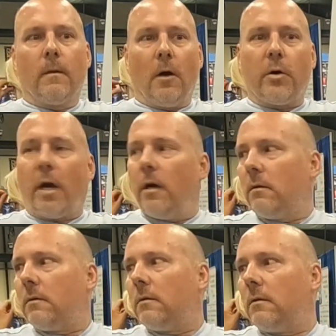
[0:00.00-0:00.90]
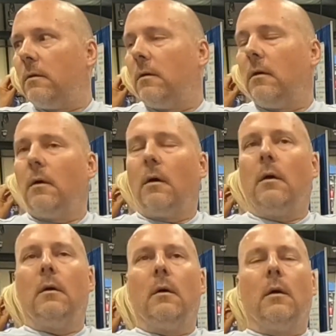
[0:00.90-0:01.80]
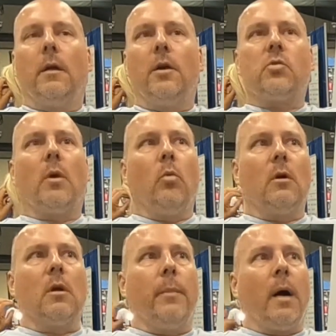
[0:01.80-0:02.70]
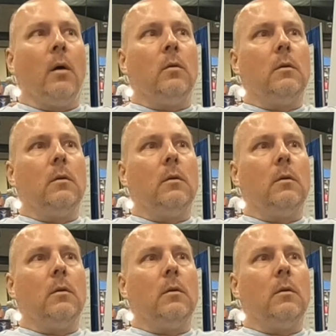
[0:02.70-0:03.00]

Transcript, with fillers: Okay. Here's what I'm wondering about.